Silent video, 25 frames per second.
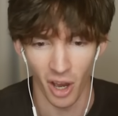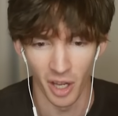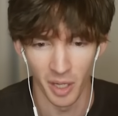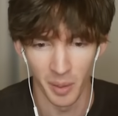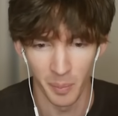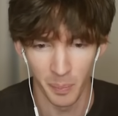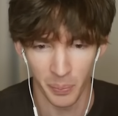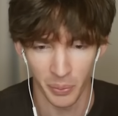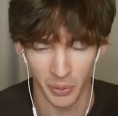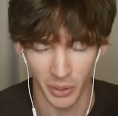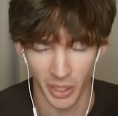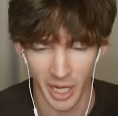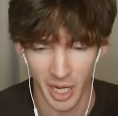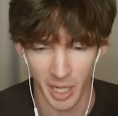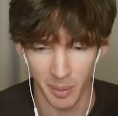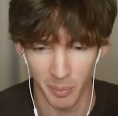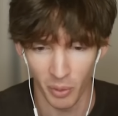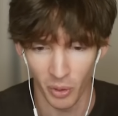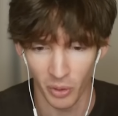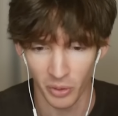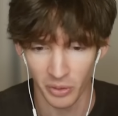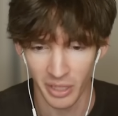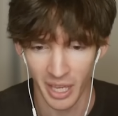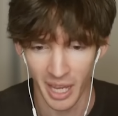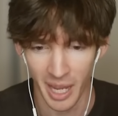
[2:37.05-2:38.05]

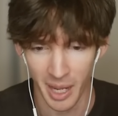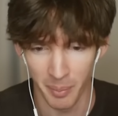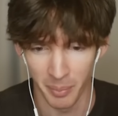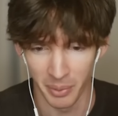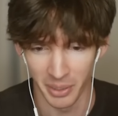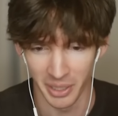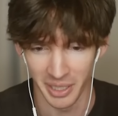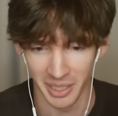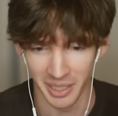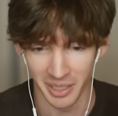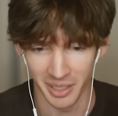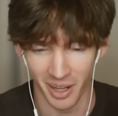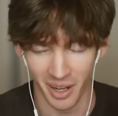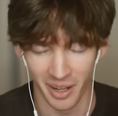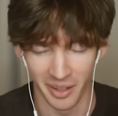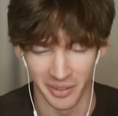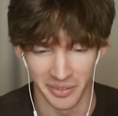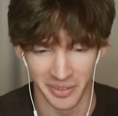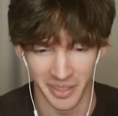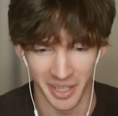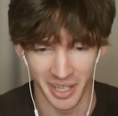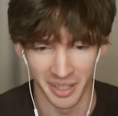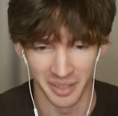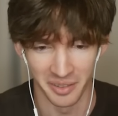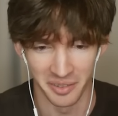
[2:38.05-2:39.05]
unplayable gambling
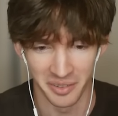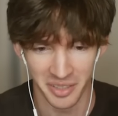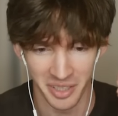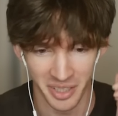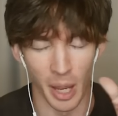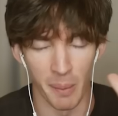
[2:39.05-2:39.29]
content.